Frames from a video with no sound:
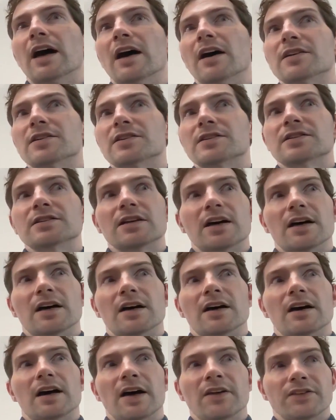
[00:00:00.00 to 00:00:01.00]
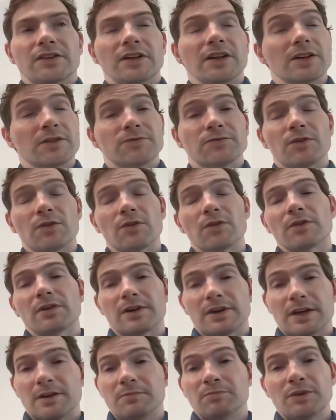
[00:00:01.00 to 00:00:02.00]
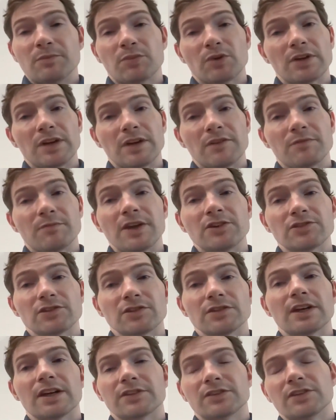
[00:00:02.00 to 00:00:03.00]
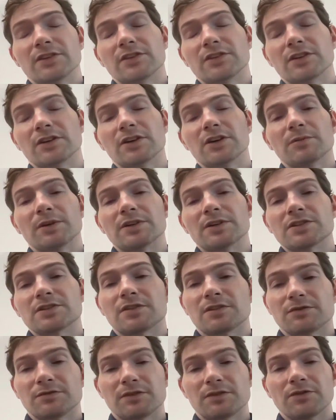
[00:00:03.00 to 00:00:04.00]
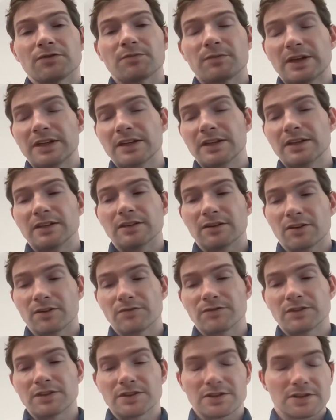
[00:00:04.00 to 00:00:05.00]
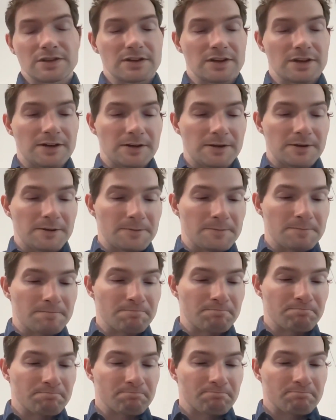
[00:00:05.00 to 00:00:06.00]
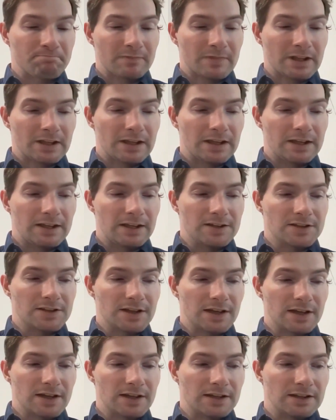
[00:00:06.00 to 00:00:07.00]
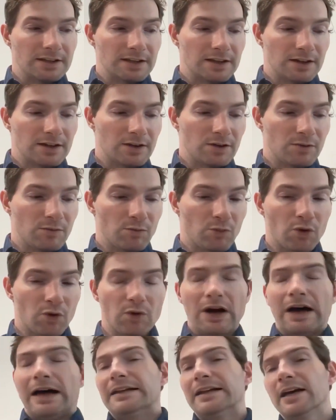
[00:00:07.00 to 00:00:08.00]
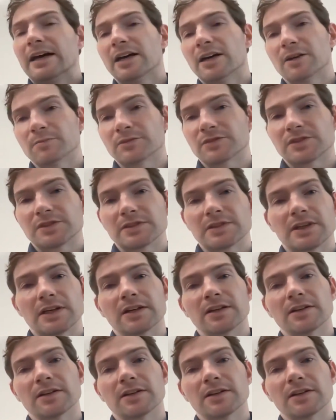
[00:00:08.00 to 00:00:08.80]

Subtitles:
as I think and people have mentioned that in the comments of many of these, let's say, more alarmed